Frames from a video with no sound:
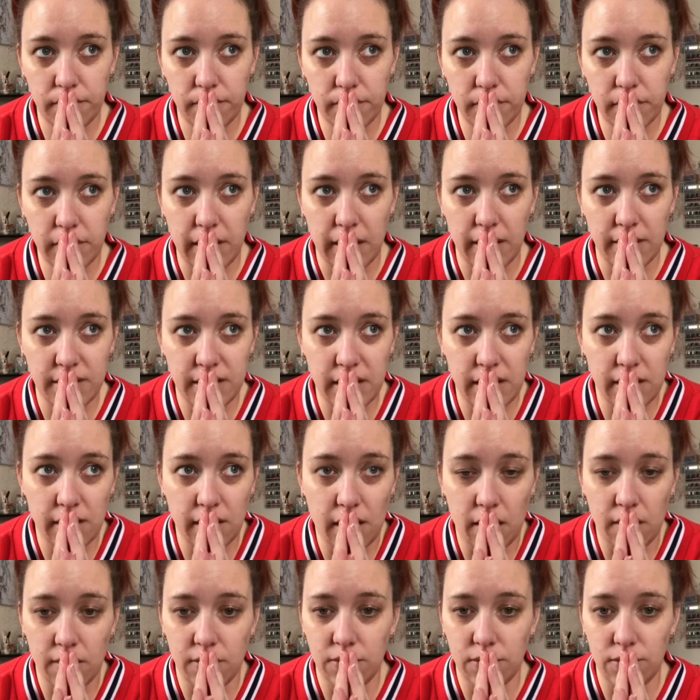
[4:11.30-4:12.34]
Getting
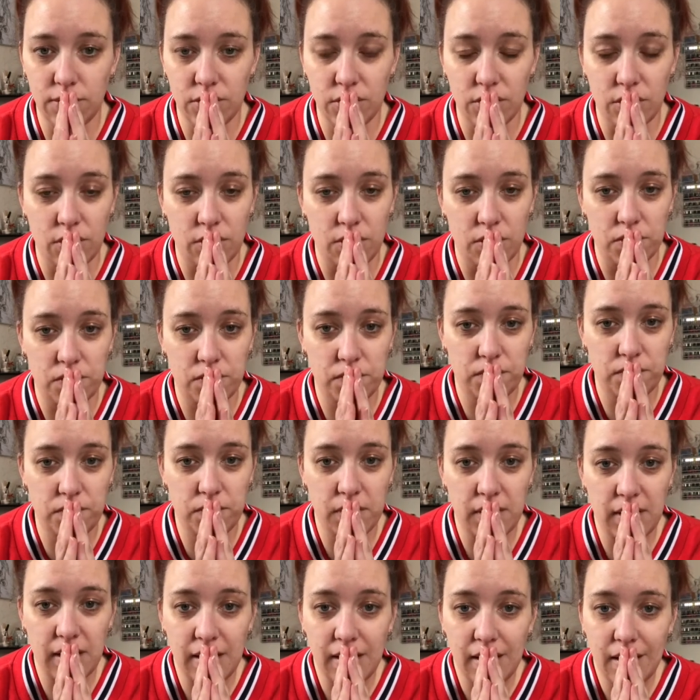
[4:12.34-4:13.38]
hold of
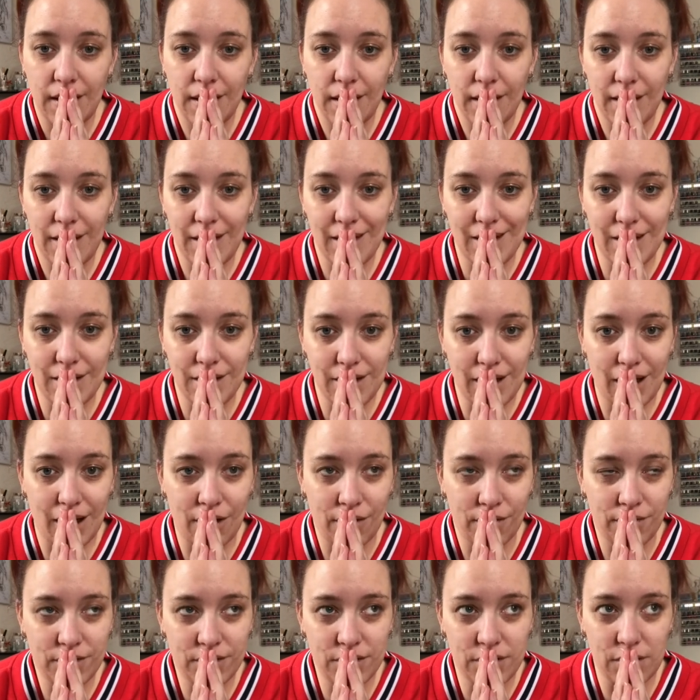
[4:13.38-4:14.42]

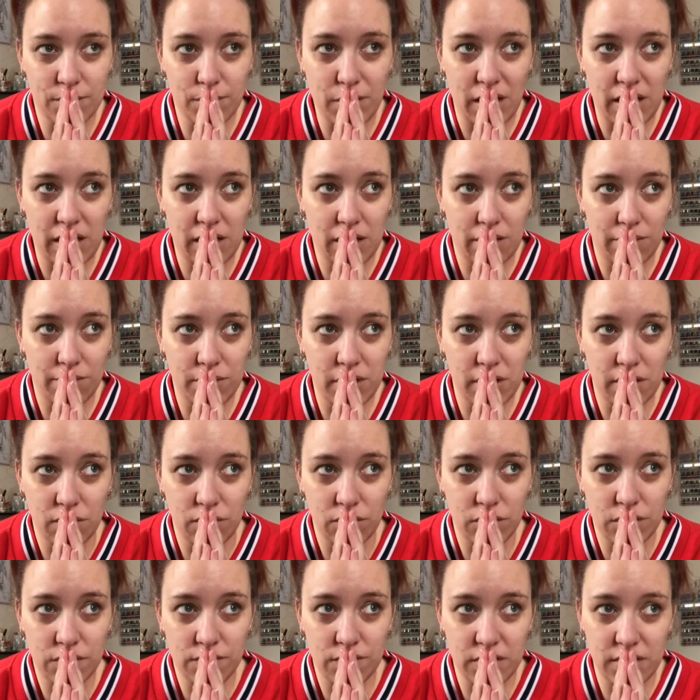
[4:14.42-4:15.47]
enough to make
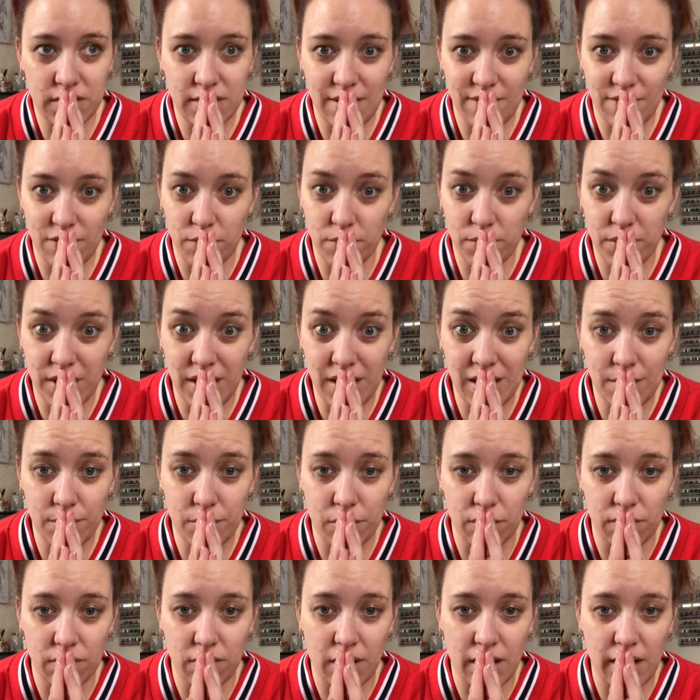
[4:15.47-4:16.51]
meals for 7
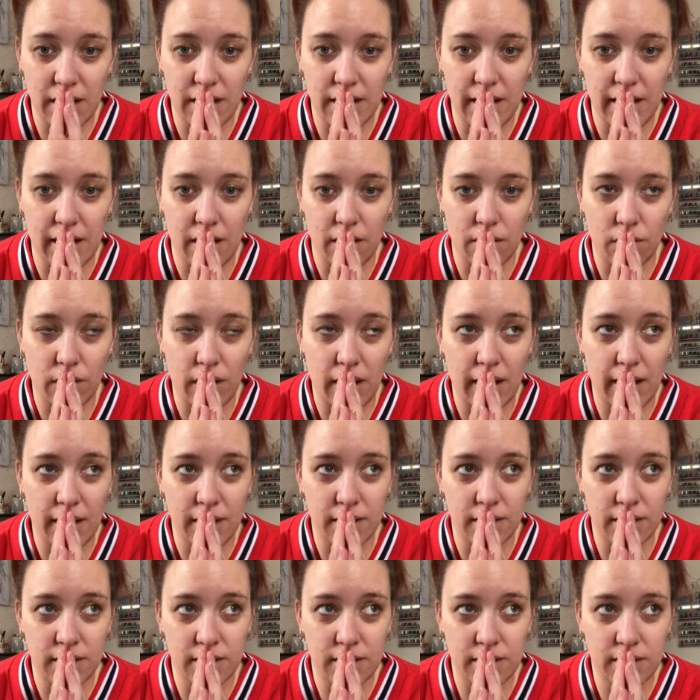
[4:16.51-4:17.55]
people right now
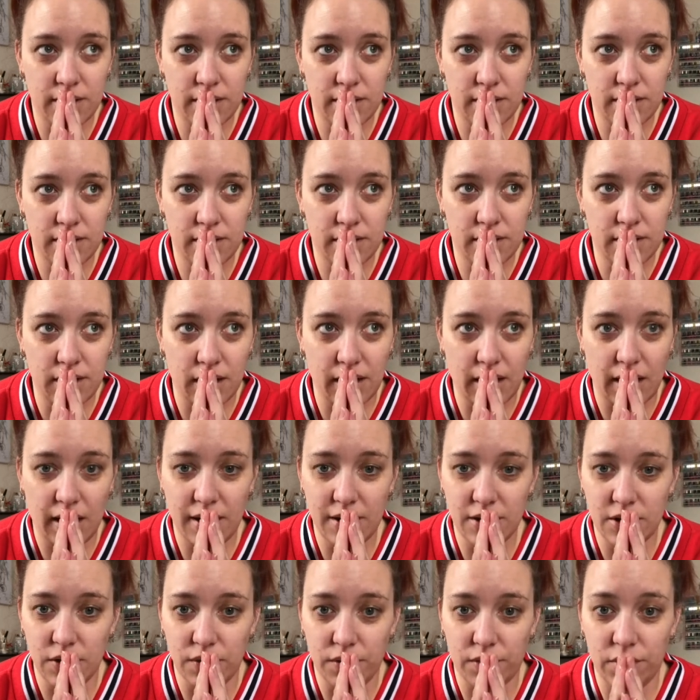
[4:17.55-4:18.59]
and to
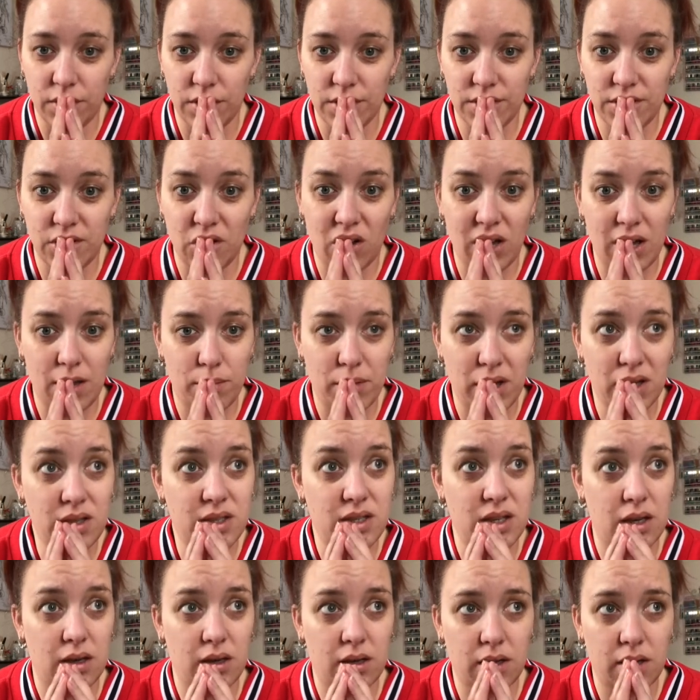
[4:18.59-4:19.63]
cater for a
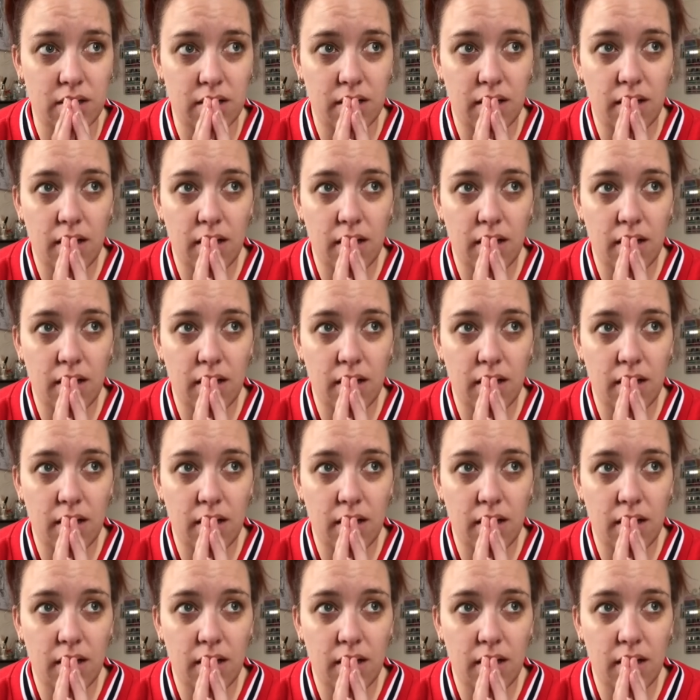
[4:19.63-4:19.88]
diabetic